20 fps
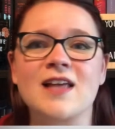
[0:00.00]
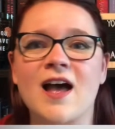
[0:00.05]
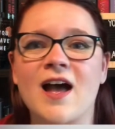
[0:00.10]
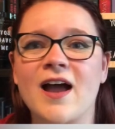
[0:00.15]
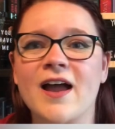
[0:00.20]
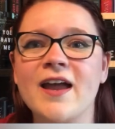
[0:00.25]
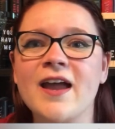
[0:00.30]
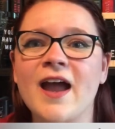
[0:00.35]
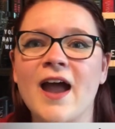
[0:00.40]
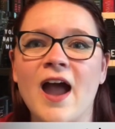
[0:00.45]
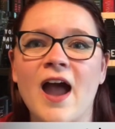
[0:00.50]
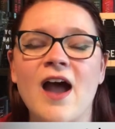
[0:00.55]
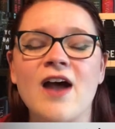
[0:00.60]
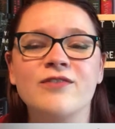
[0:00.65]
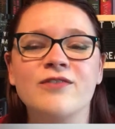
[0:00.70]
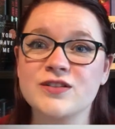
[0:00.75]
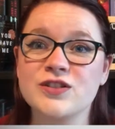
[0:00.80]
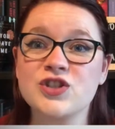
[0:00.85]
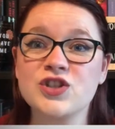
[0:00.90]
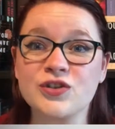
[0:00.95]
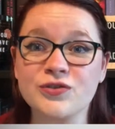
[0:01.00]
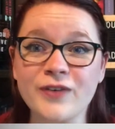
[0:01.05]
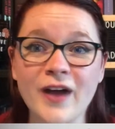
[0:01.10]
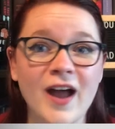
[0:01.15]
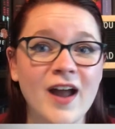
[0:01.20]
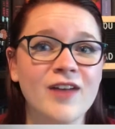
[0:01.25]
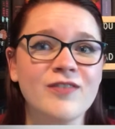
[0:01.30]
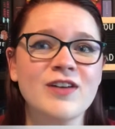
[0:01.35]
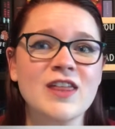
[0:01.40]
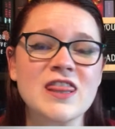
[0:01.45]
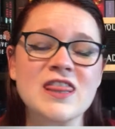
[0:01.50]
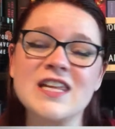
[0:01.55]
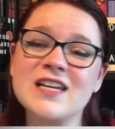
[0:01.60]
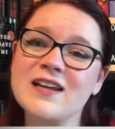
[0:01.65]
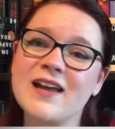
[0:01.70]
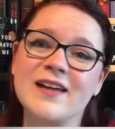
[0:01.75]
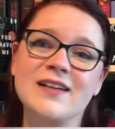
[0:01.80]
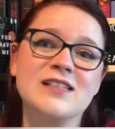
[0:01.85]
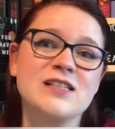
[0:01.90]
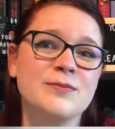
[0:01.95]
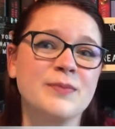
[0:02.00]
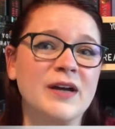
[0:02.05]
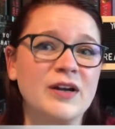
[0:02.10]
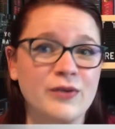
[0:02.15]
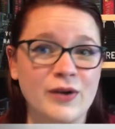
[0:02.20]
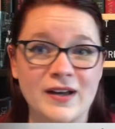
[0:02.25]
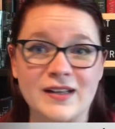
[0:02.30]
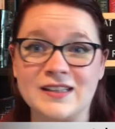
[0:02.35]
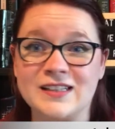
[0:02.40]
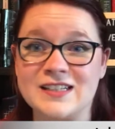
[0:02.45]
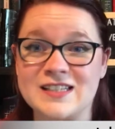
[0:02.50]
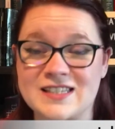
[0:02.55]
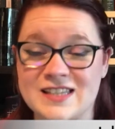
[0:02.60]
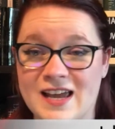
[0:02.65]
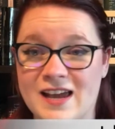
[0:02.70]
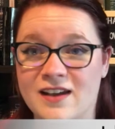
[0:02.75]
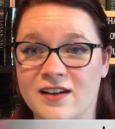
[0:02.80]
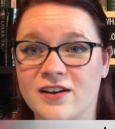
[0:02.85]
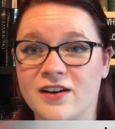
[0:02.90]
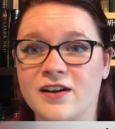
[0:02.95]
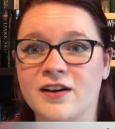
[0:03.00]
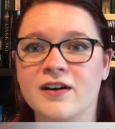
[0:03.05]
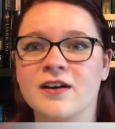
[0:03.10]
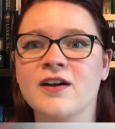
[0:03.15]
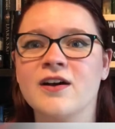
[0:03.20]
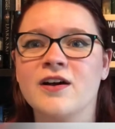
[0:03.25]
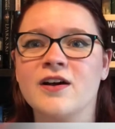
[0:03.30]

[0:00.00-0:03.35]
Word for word: I have Survive the Night by Riley Sager.